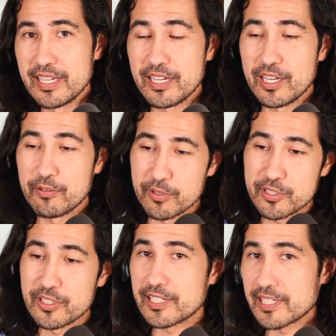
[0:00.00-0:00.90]

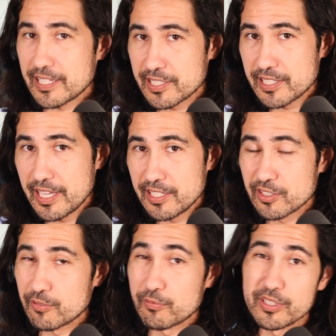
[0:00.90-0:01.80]
once you get to that stage,
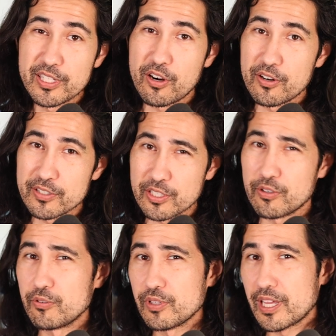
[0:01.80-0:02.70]
there really aren't a
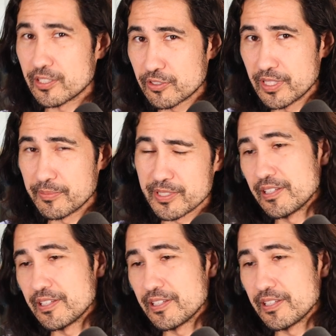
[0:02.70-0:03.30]
whole lot of treatment.